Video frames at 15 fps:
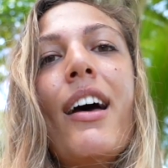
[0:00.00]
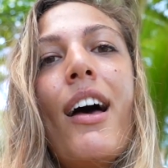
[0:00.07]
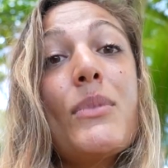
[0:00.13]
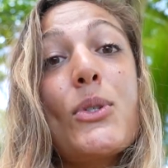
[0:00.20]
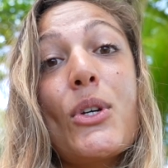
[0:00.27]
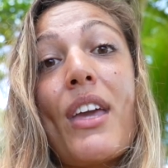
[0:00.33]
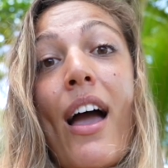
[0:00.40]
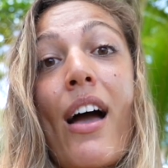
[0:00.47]

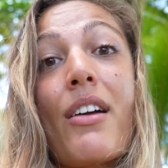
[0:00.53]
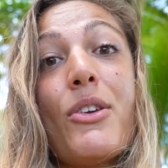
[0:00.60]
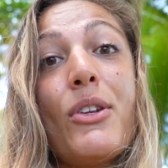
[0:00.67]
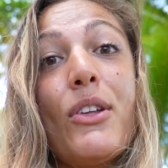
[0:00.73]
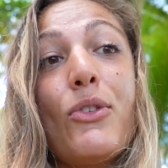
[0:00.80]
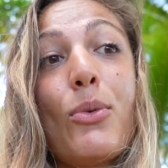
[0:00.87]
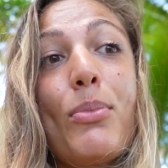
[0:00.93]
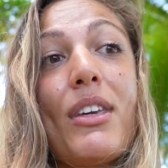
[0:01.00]
So yeah, you
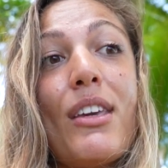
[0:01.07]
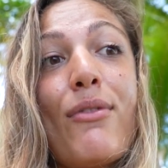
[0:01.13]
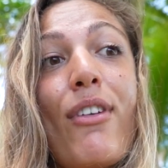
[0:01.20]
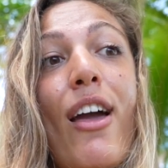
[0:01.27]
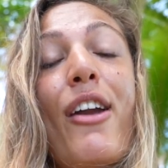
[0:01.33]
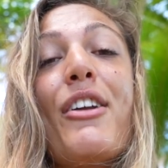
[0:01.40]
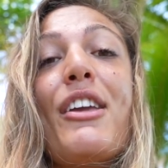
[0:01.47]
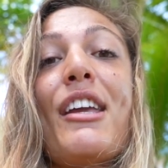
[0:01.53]
need to be
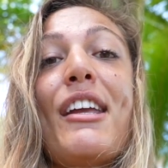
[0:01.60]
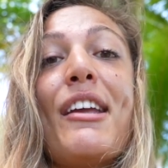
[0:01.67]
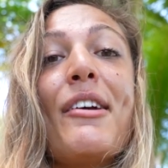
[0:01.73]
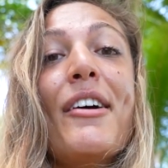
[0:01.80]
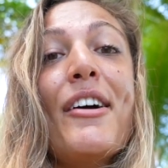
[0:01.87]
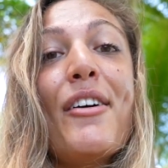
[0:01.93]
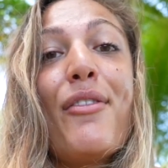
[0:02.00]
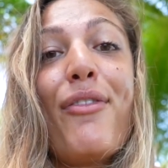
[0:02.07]
very
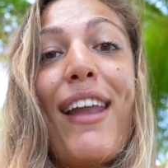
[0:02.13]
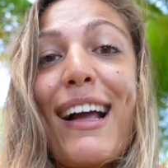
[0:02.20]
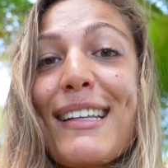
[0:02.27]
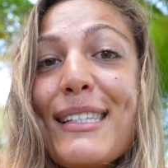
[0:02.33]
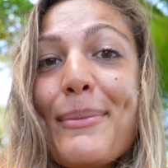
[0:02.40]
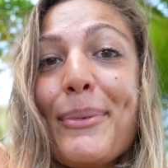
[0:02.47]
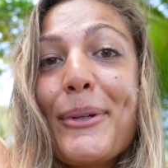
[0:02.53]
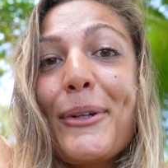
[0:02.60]

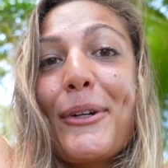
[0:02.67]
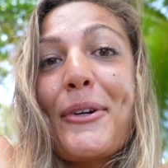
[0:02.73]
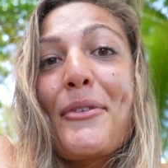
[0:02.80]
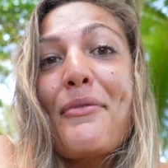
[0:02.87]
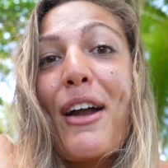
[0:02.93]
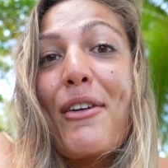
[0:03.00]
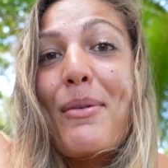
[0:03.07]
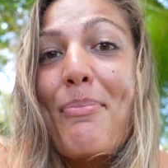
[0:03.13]
flexible,
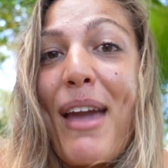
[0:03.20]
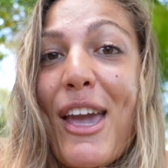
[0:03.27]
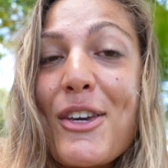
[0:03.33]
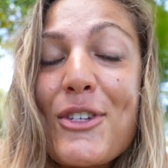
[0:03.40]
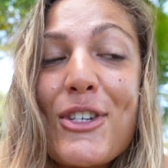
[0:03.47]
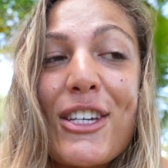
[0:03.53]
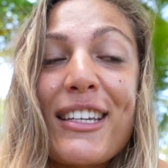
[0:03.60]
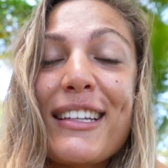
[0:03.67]
very
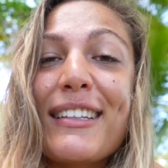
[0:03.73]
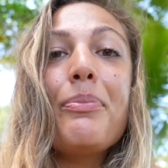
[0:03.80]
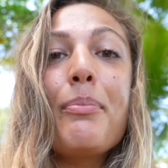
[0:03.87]
patient,